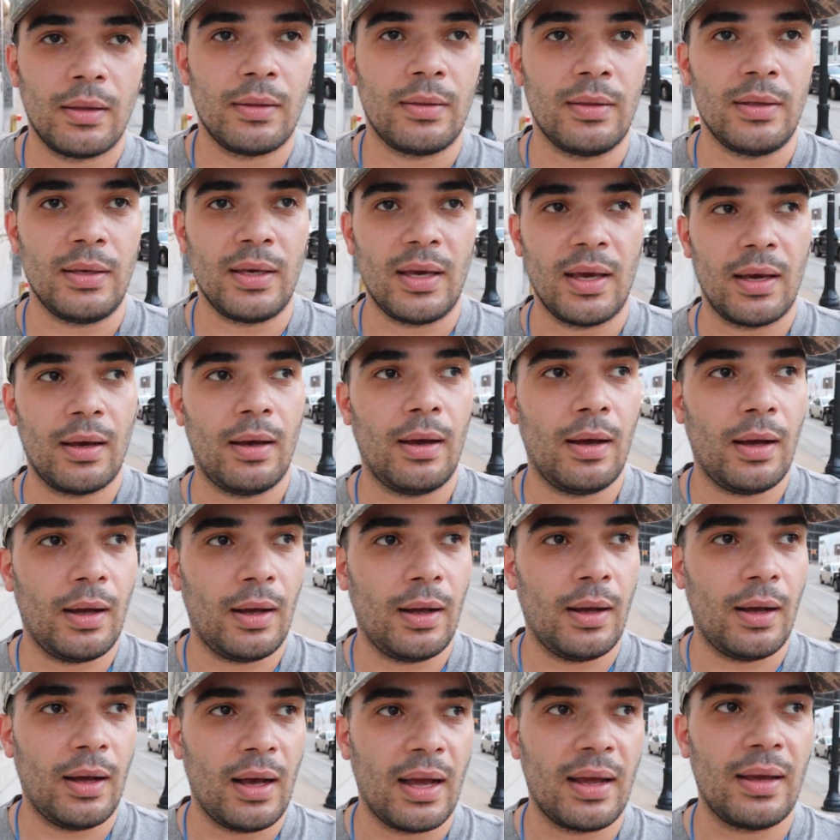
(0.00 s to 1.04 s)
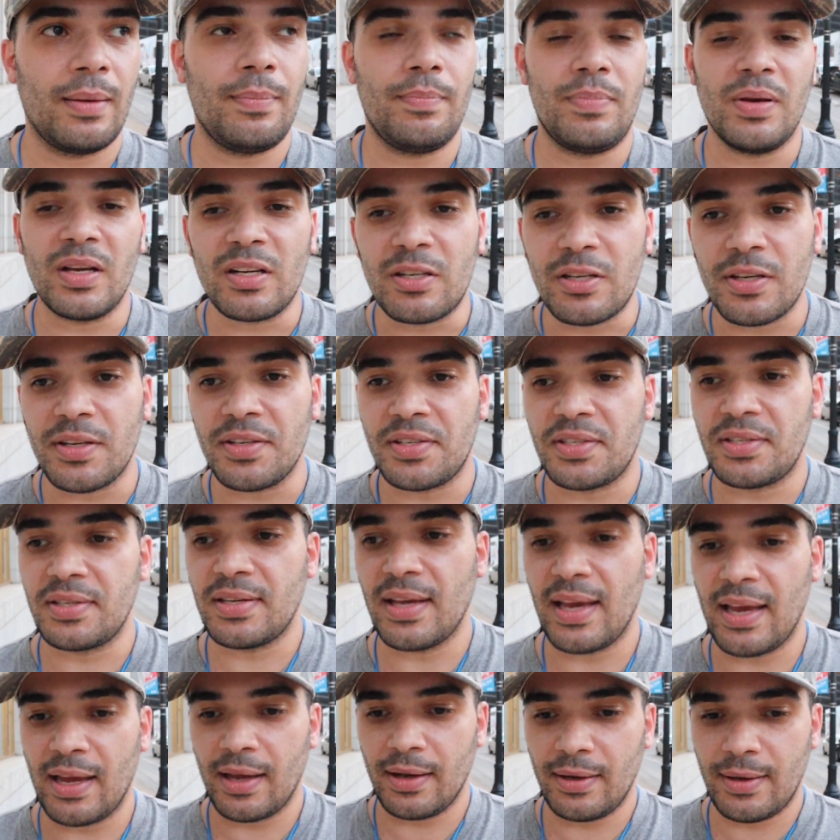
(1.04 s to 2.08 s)
the ambitious,
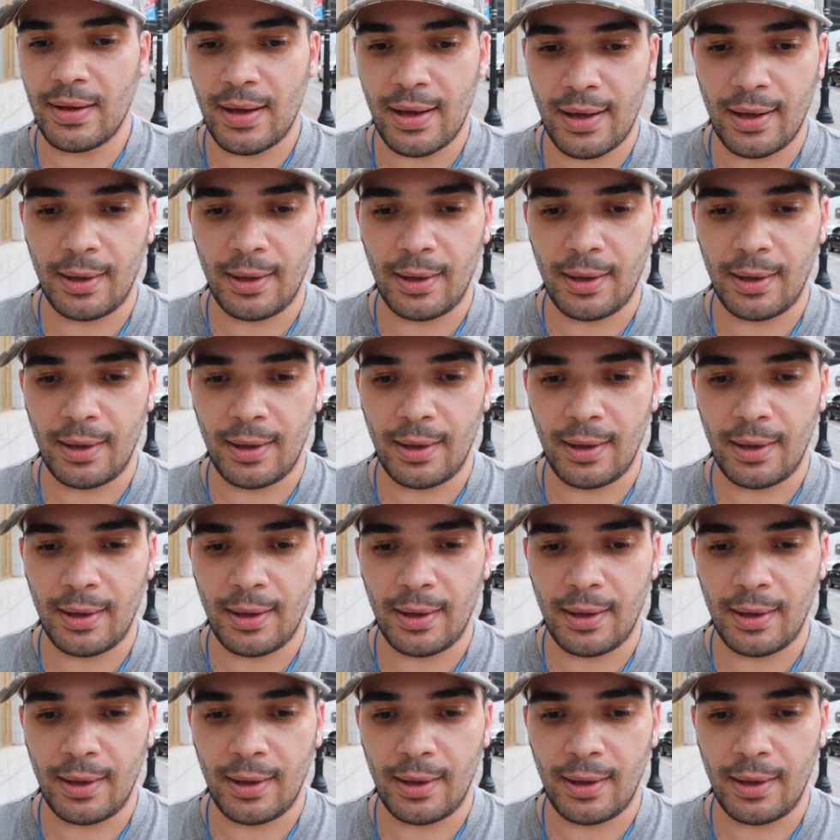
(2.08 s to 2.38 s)
and